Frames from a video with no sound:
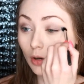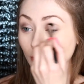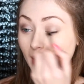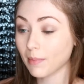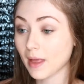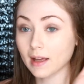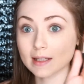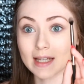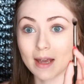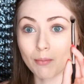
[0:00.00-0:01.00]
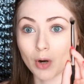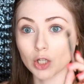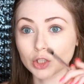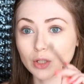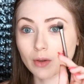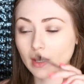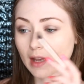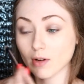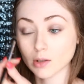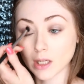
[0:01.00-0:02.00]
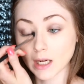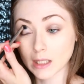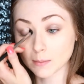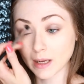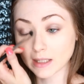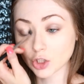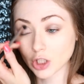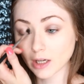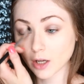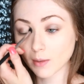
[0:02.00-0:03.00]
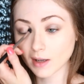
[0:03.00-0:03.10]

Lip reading: grab that same brush, the Real Techniques base shadow,